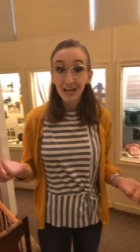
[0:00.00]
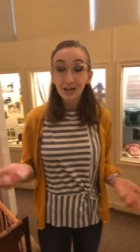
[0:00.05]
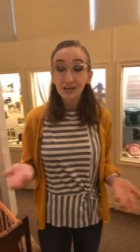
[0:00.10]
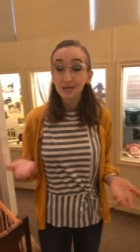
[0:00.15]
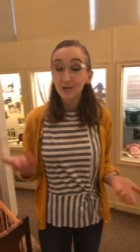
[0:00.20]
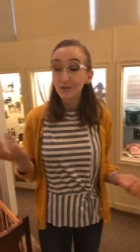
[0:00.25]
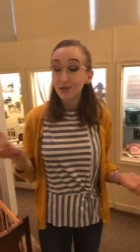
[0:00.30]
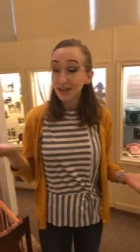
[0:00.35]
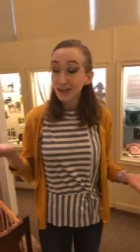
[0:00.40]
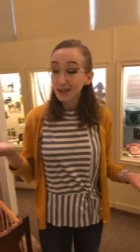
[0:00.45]

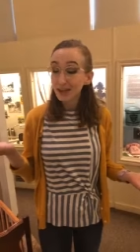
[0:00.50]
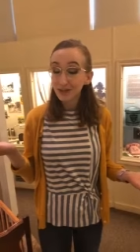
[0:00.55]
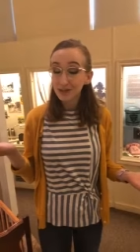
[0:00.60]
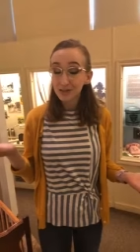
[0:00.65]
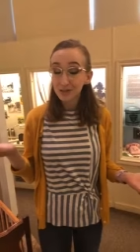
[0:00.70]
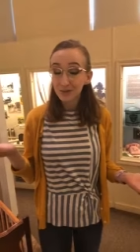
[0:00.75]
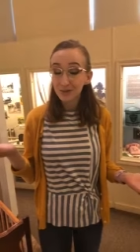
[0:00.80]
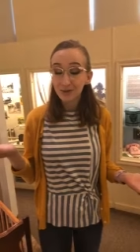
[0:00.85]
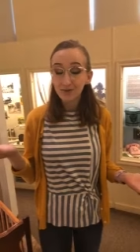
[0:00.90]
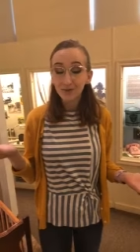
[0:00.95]
So thank y'all
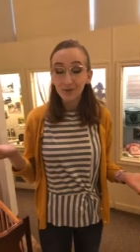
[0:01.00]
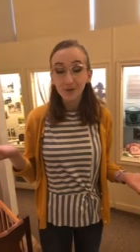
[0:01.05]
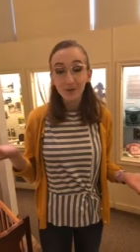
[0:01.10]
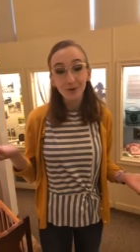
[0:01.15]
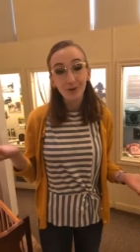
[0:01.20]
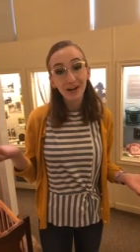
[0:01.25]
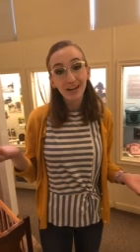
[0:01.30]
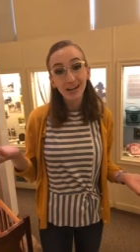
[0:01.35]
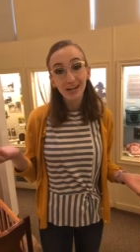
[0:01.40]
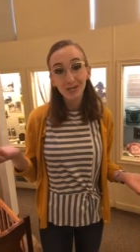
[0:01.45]
so much for
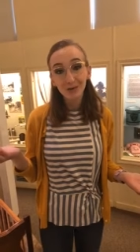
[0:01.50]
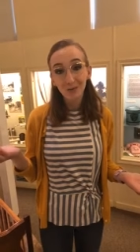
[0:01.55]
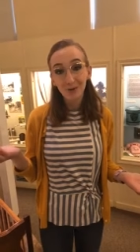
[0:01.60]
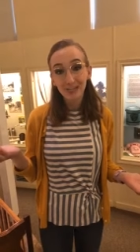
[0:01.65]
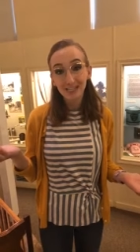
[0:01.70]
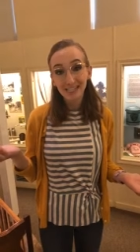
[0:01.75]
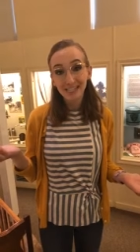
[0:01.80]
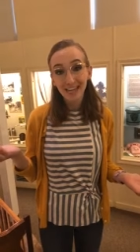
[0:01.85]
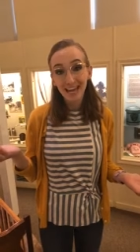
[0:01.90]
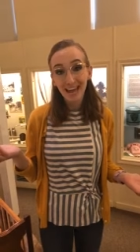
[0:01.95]
joining us
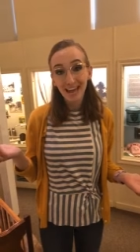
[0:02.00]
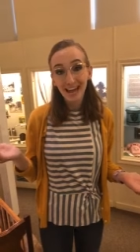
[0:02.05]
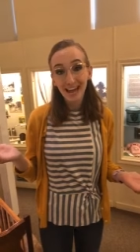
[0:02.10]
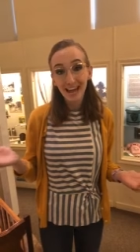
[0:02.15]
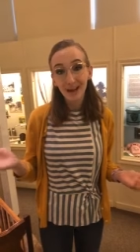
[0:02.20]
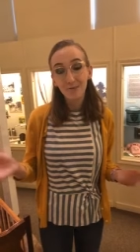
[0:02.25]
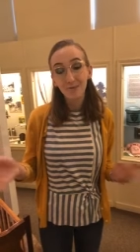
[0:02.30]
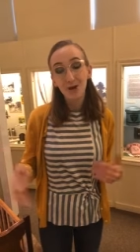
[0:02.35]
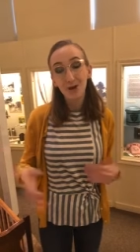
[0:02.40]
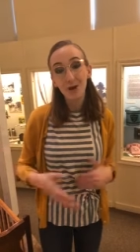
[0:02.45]
once again,
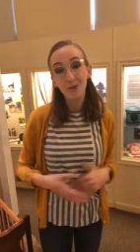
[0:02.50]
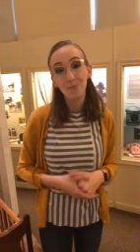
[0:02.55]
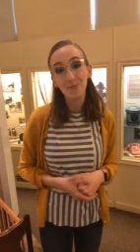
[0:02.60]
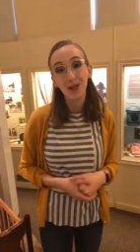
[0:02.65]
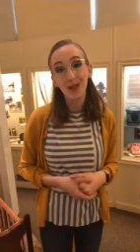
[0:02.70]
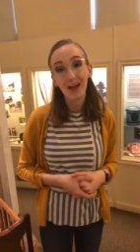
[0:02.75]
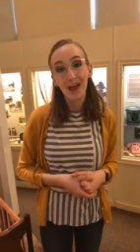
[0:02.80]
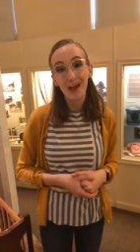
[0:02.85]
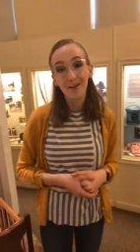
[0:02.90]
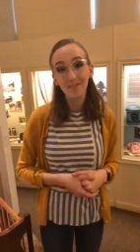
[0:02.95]
and we hope
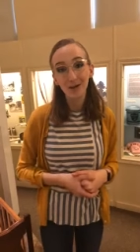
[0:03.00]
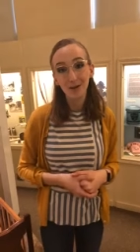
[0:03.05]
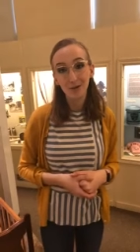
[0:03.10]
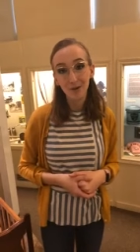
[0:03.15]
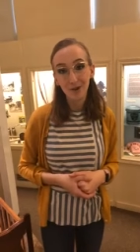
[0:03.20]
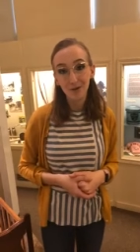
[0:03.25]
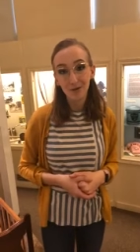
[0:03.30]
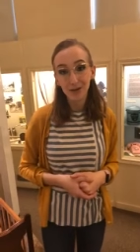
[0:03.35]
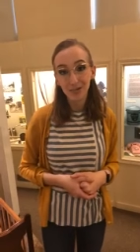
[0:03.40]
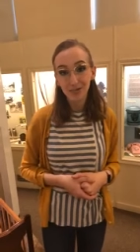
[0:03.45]
y'all have a
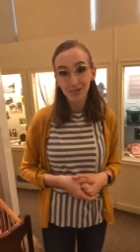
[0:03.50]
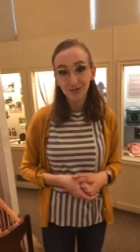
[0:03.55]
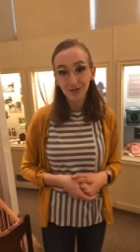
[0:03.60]
great rest